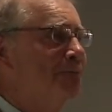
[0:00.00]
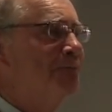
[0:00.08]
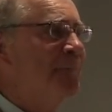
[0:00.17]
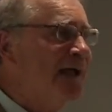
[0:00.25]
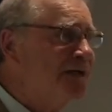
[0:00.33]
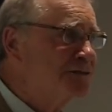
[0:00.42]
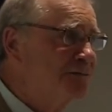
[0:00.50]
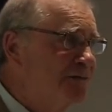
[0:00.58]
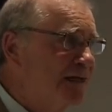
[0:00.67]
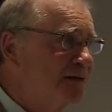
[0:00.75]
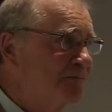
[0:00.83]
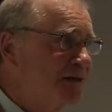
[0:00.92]
massive
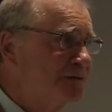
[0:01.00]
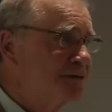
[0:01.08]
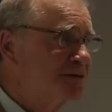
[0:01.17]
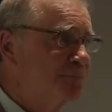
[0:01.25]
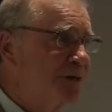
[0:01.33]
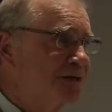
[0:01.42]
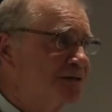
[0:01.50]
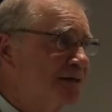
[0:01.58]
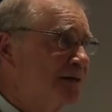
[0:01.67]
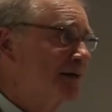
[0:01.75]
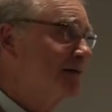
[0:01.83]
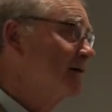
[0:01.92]
databases because they
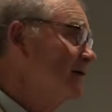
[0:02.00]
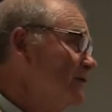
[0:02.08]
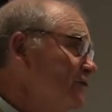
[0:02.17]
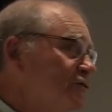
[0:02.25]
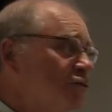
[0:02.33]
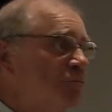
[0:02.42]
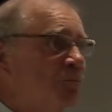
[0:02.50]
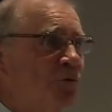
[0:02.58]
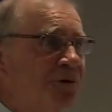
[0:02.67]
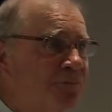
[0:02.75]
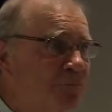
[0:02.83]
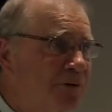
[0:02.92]
got
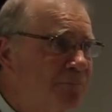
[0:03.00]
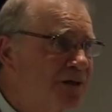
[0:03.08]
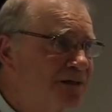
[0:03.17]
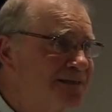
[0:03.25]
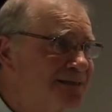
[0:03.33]
2.3 billion